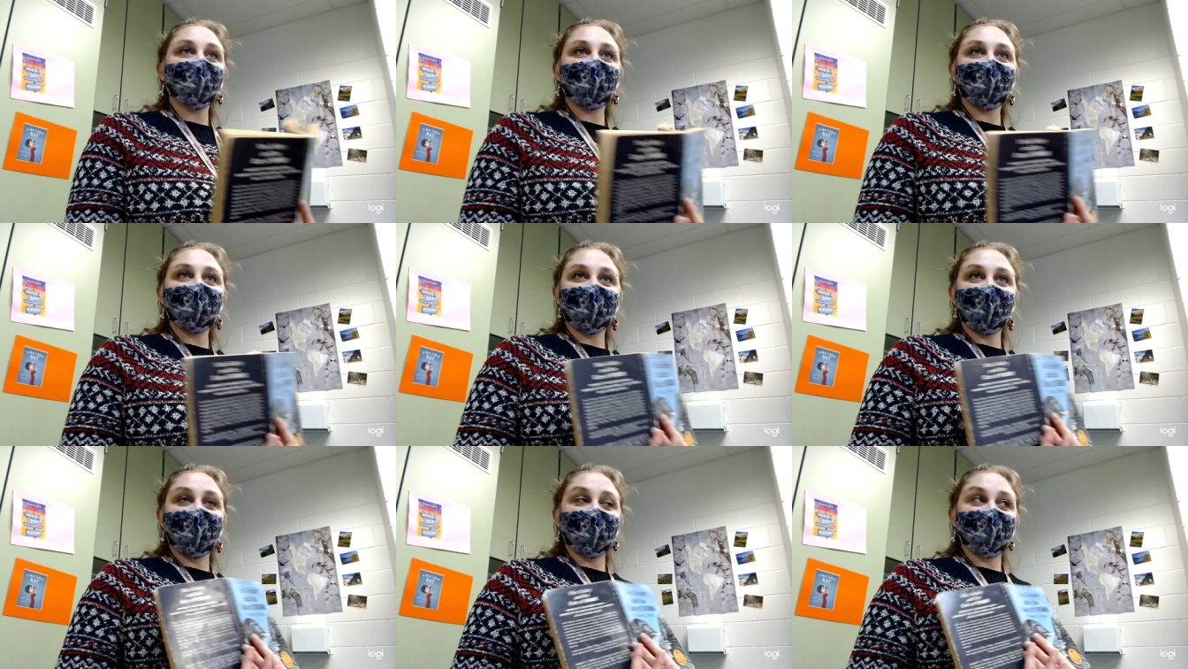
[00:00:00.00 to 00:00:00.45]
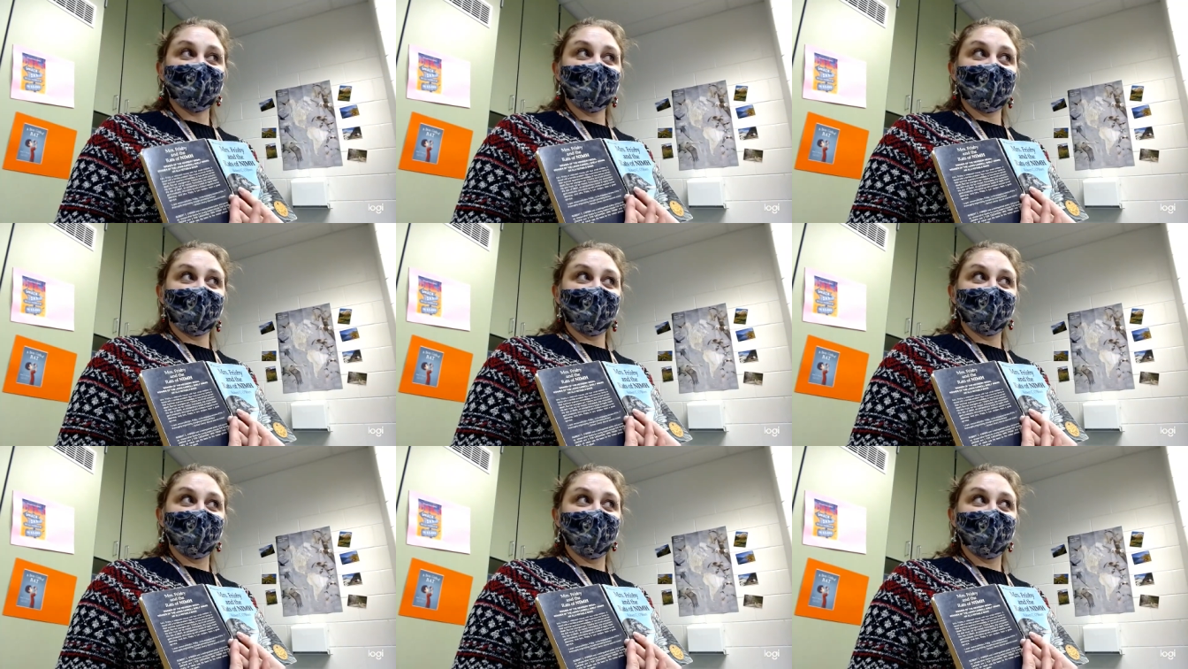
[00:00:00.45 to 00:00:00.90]
Is that a
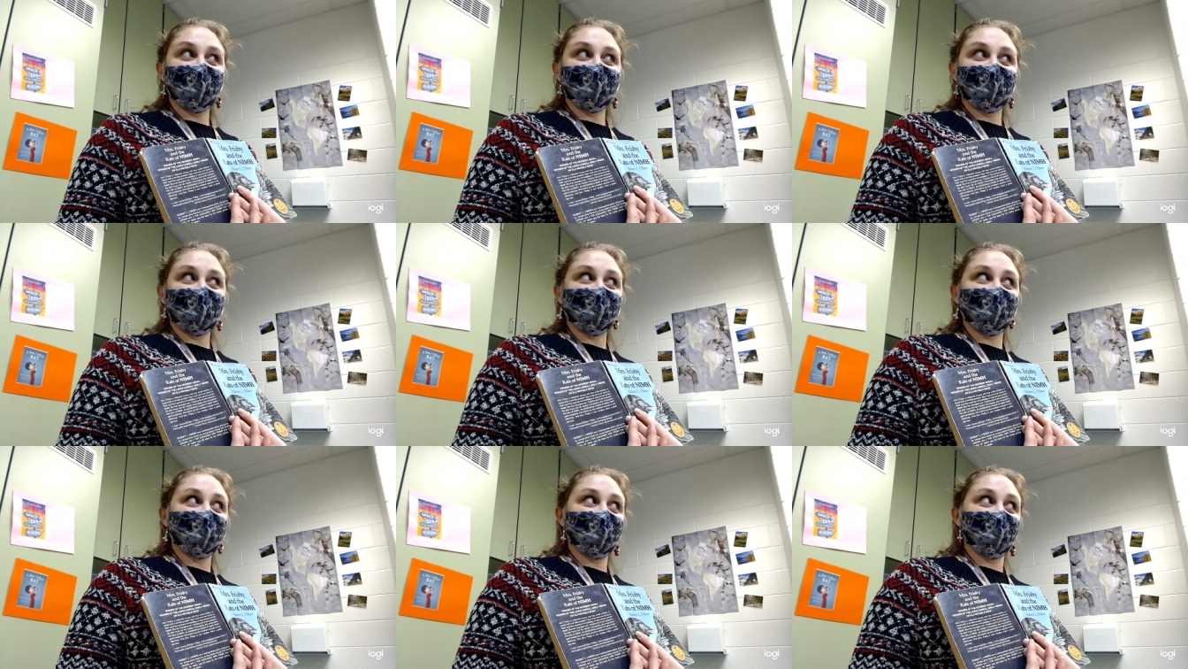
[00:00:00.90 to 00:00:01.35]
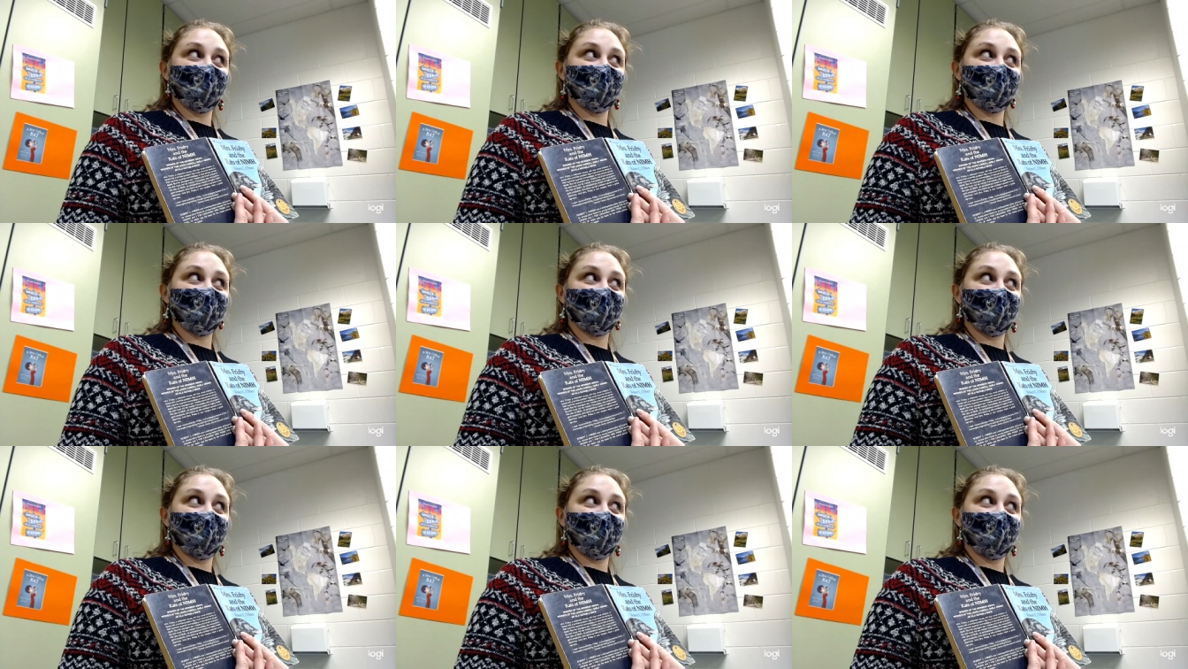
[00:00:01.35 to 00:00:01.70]
new addition to the story?